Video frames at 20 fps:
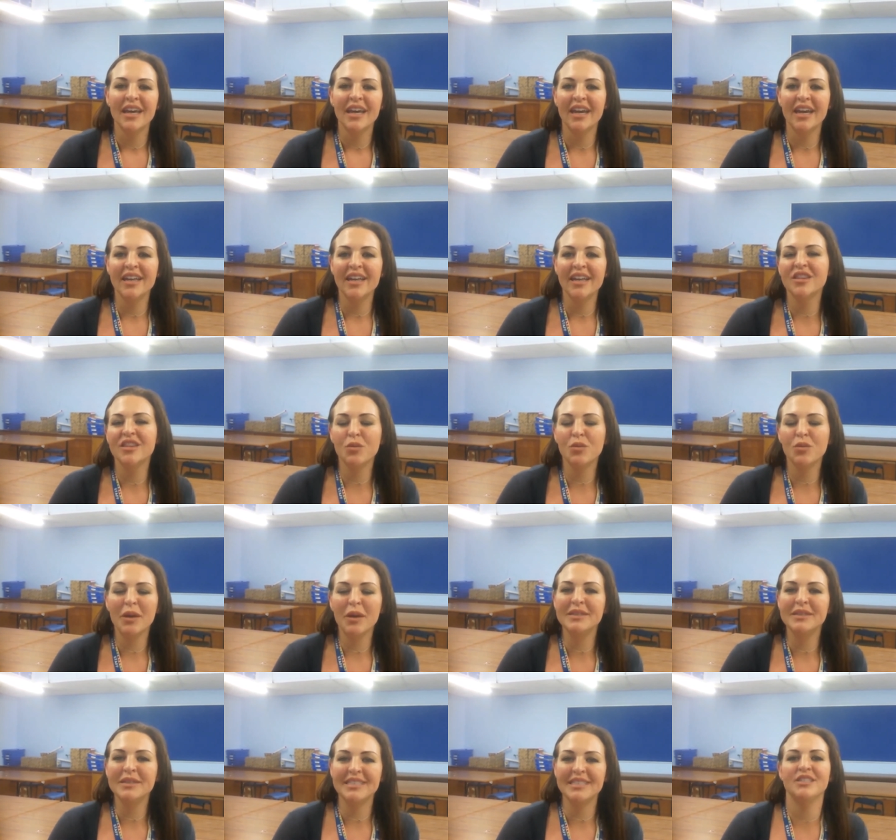in the way
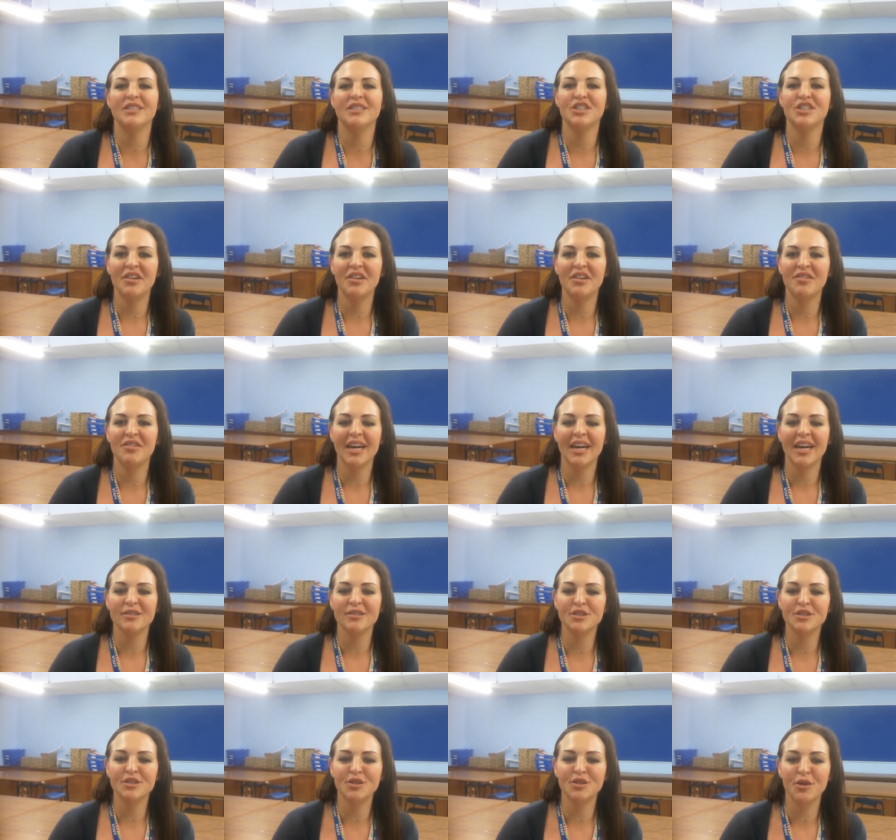we teach here at
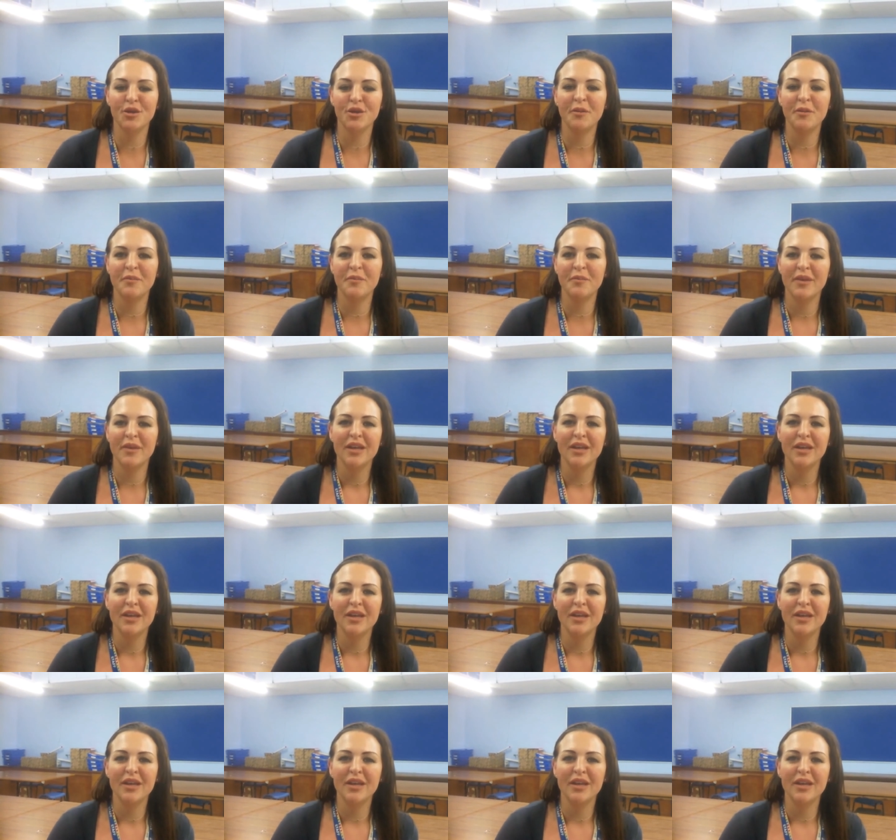Countesthorpe.